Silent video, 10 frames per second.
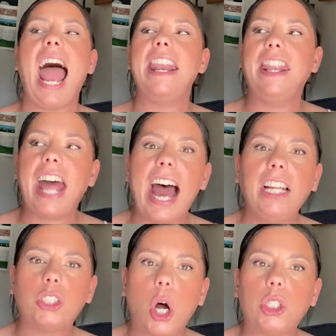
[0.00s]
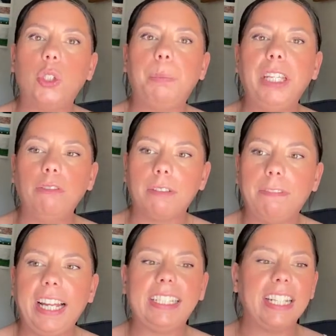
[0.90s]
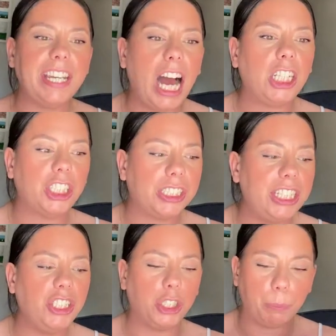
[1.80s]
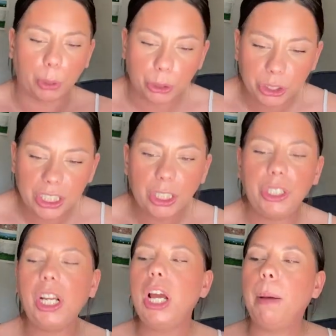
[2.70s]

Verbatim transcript: And that is also being reflected not just in your personhood,